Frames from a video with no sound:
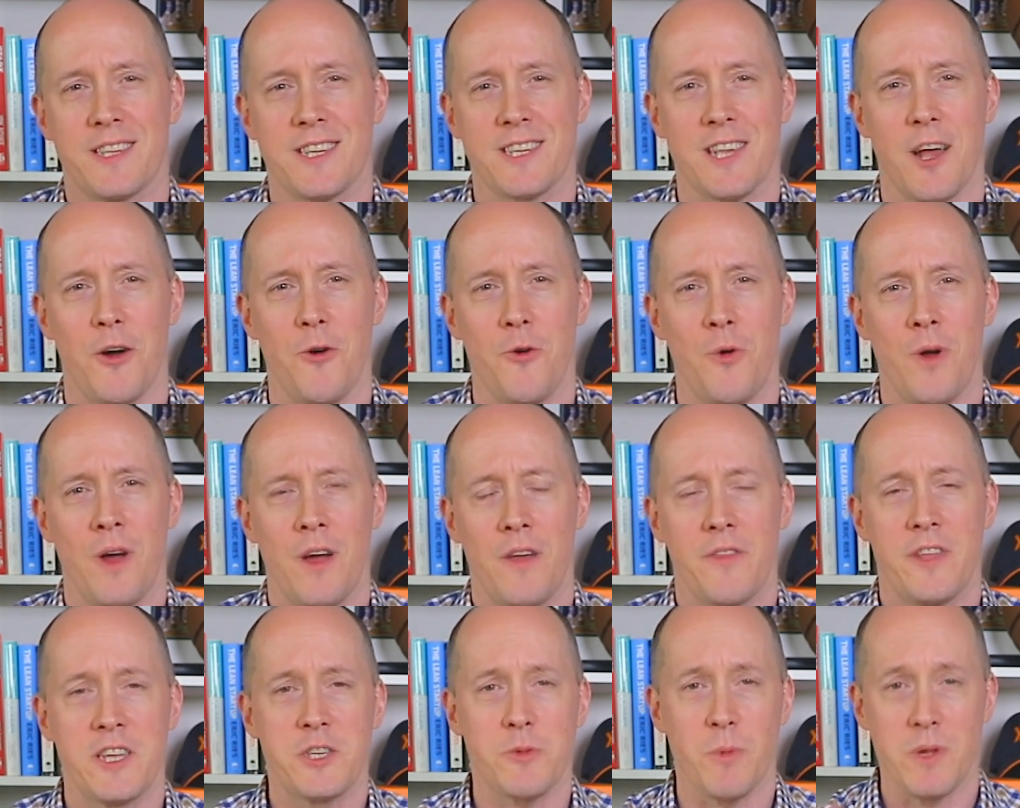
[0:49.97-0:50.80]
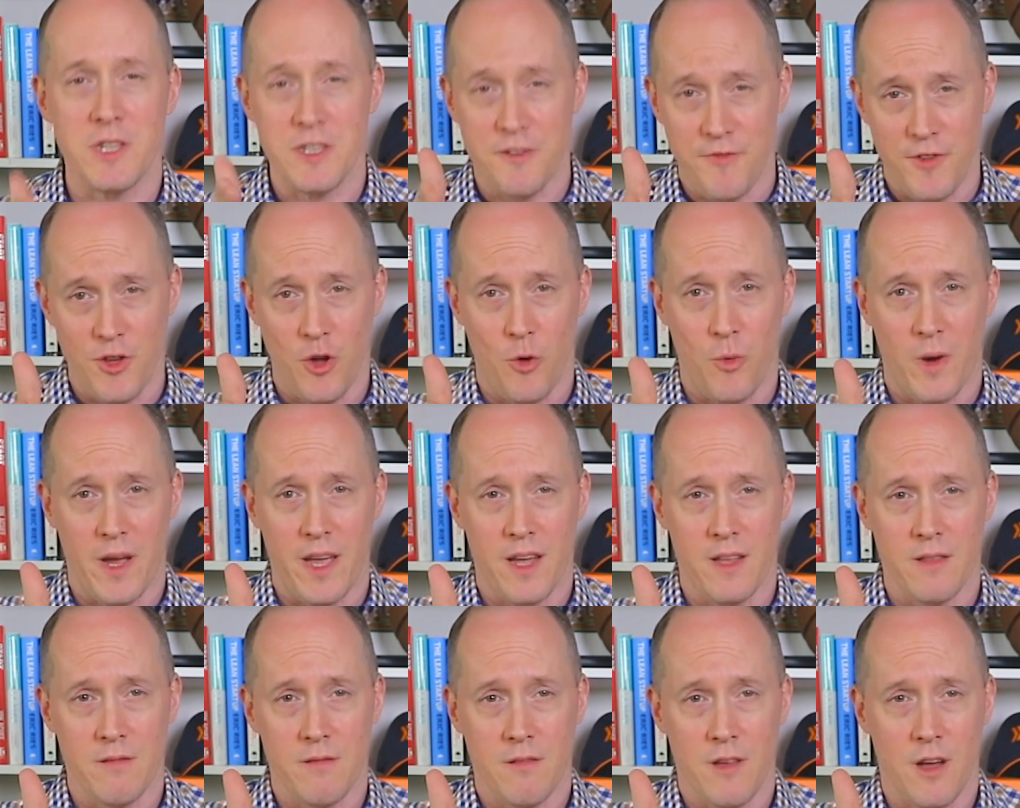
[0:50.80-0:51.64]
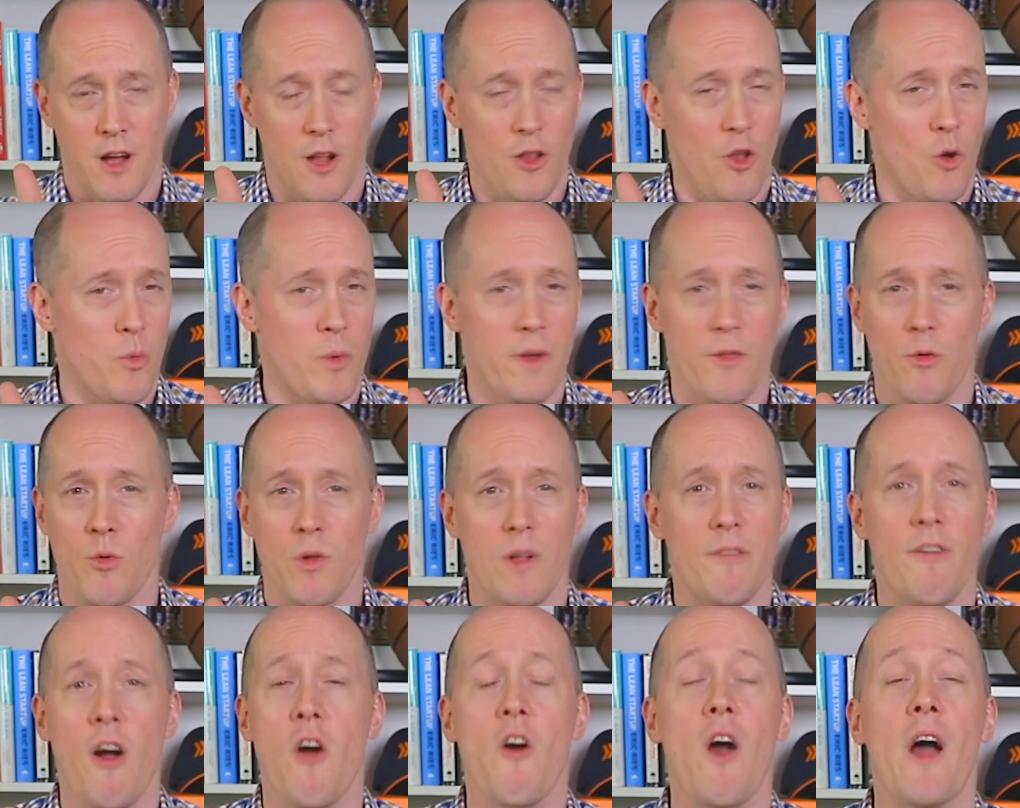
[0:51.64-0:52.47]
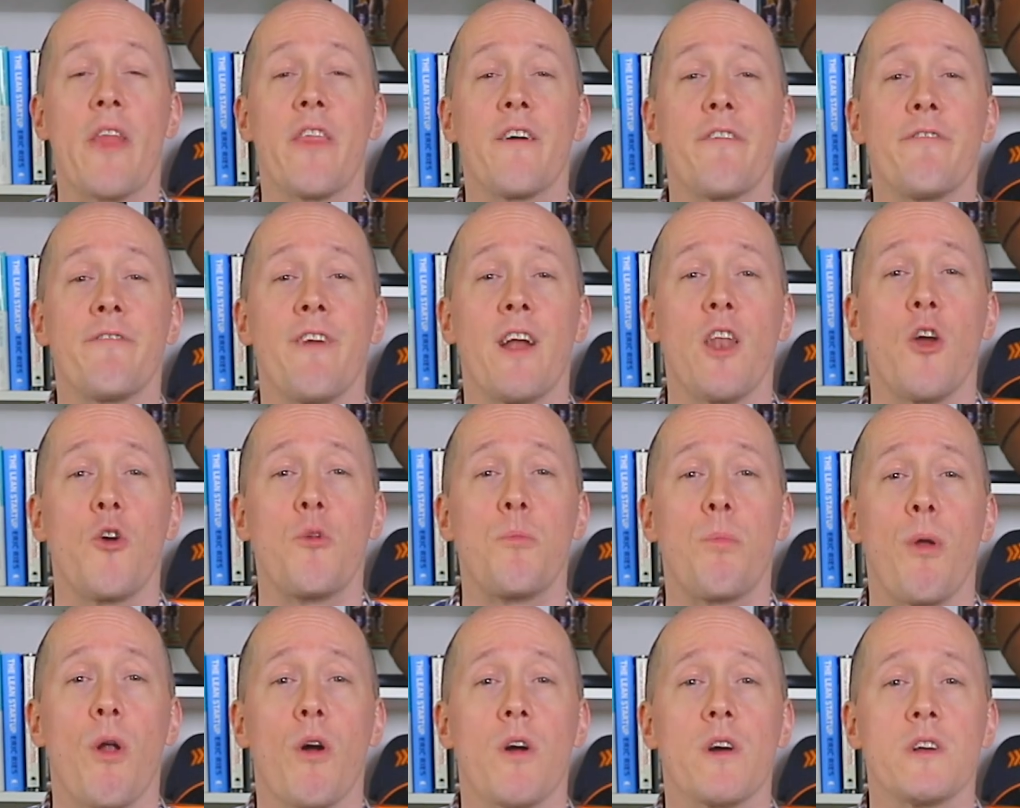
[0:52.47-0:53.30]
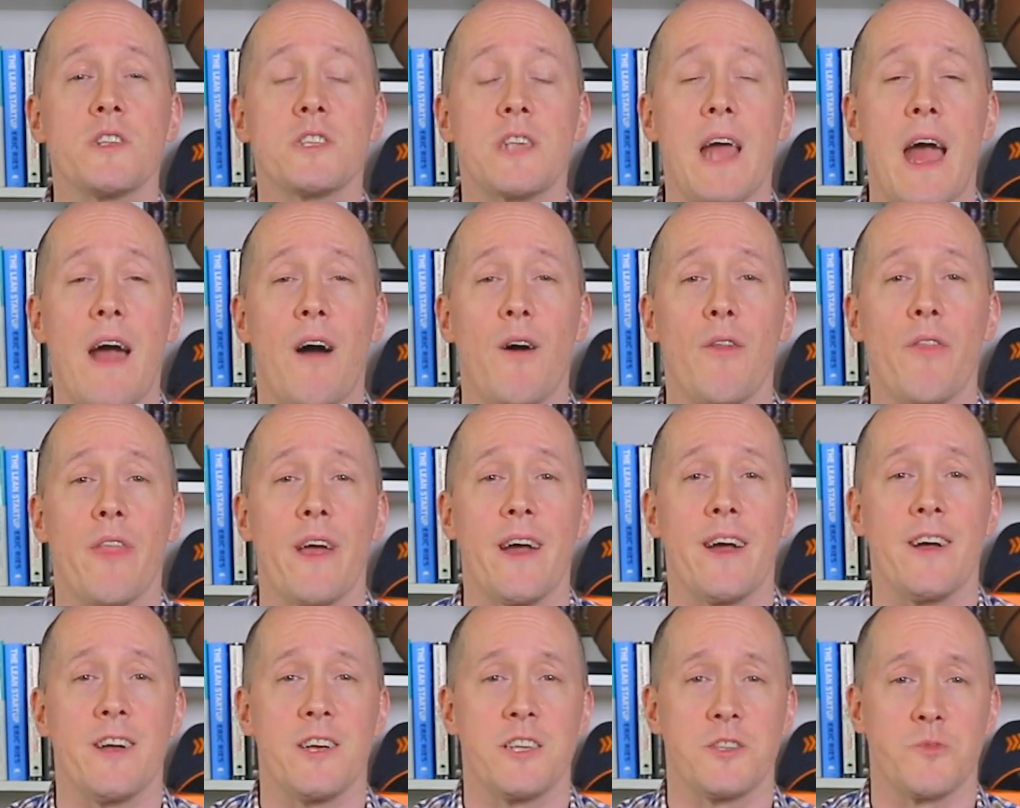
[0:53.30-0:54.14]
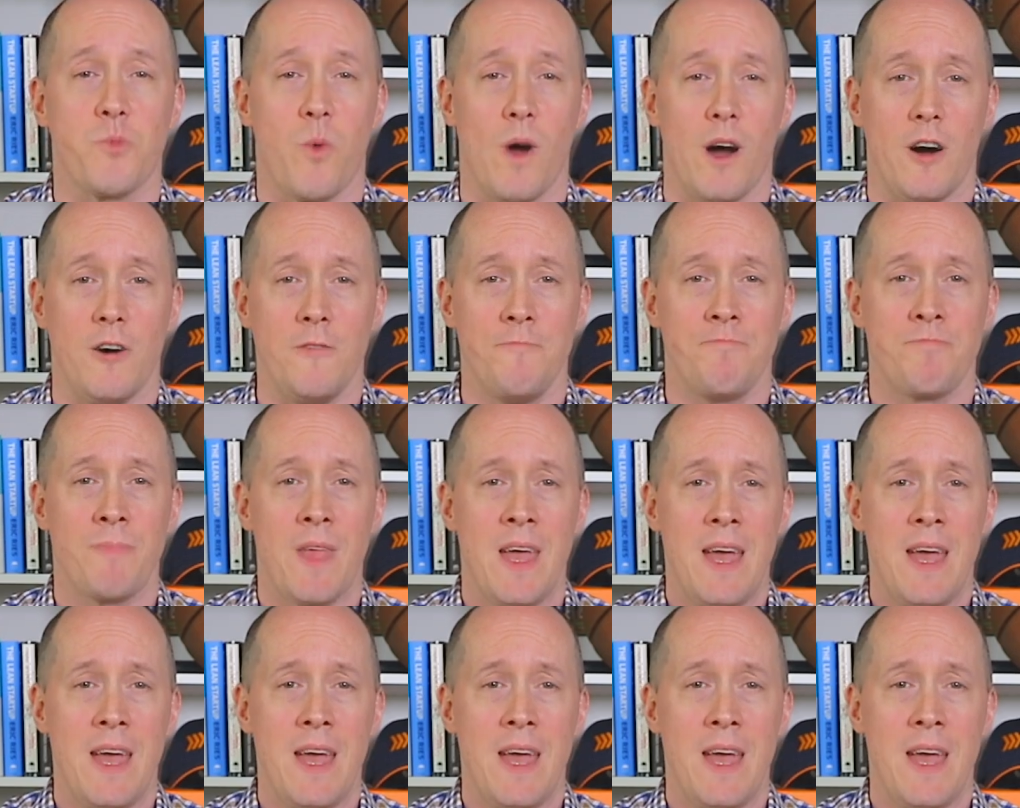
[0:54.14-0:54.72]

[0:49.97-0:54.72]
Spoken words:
So this one's for you, Ian, along with all of our other fellow bloggers out there as well.